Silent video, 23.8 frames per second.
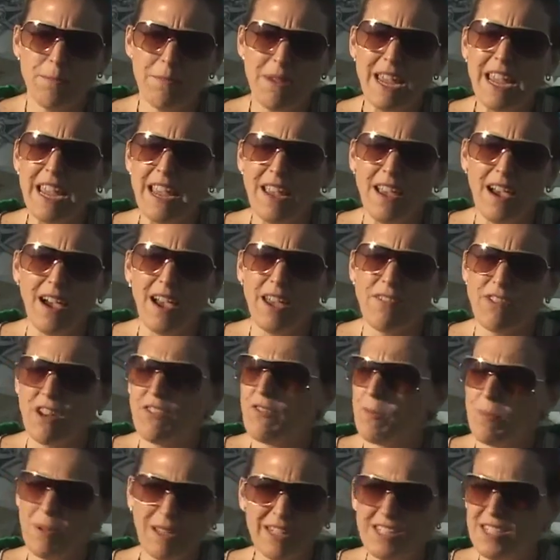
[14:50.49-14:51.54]
me, I've
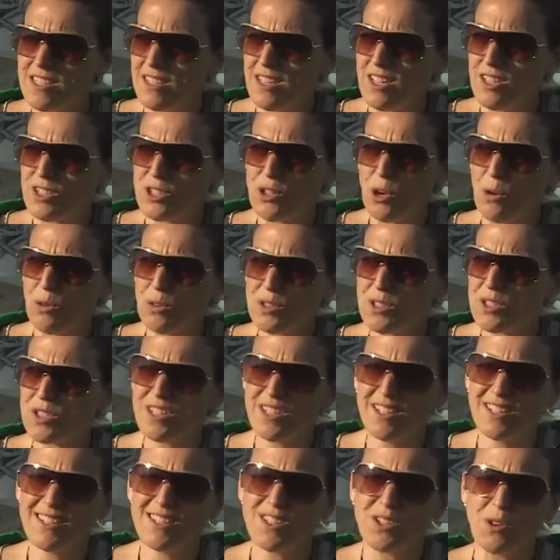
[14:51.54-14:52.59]
never been to the East
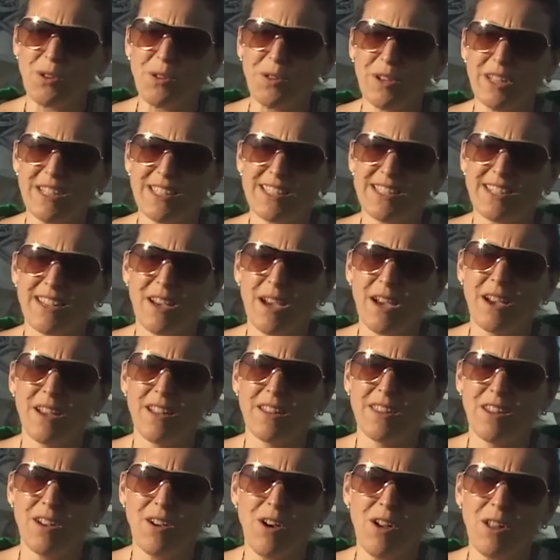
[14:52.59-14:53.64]
Coast, so it's
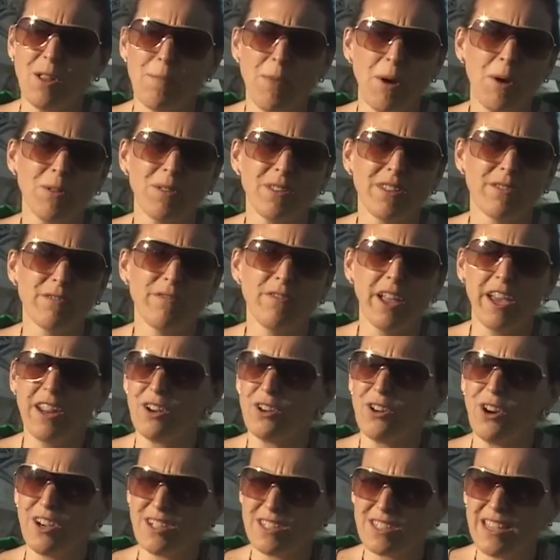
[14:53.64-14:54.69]
all about the flight
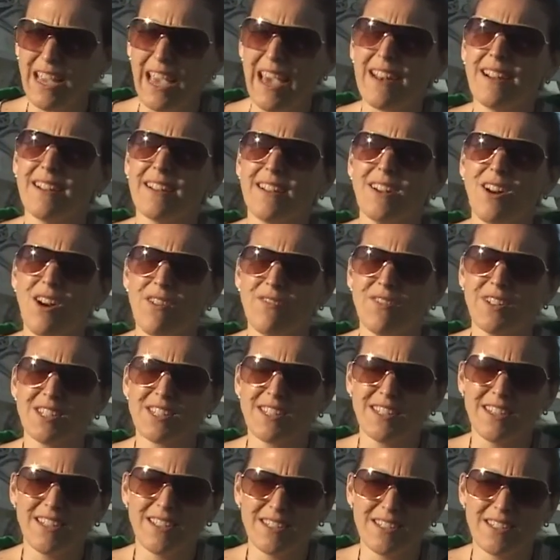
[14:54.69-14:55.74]
across Canada,
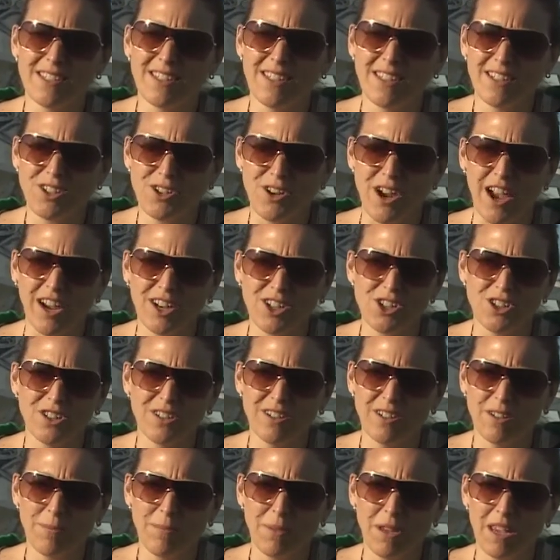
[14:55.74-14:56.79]
obviously, is the
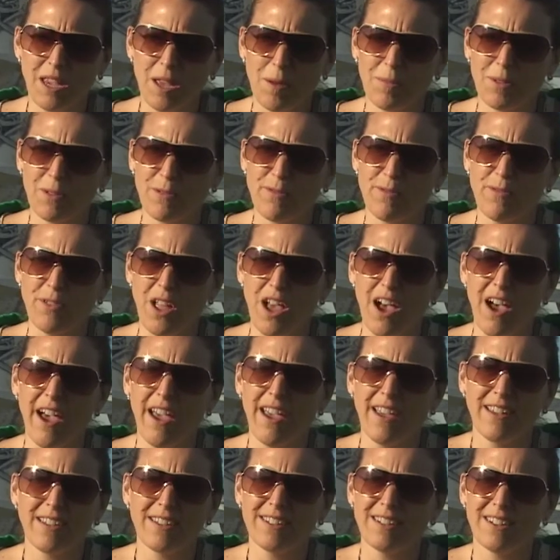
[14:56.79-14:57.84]
attraction of being able to
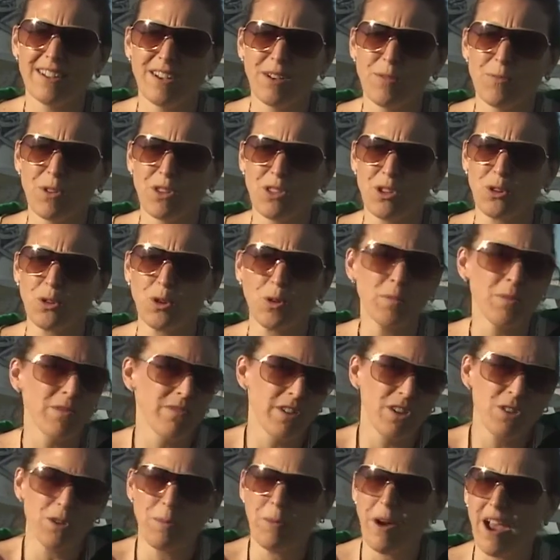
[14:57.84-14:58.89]
fly with a group
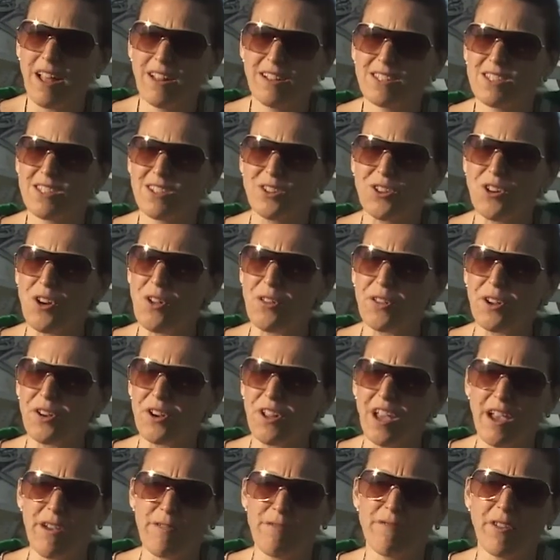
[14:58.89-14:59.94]
of other pilots that are all there to have